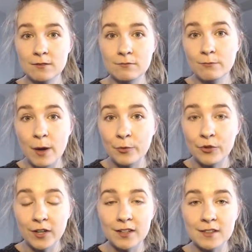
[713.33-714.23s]

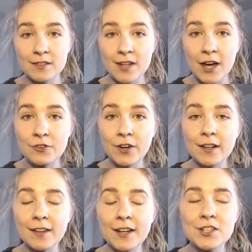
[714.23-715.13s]
memory and data
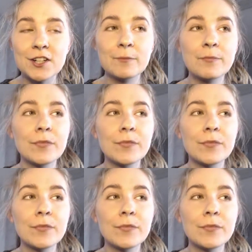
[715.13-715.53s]
recollection.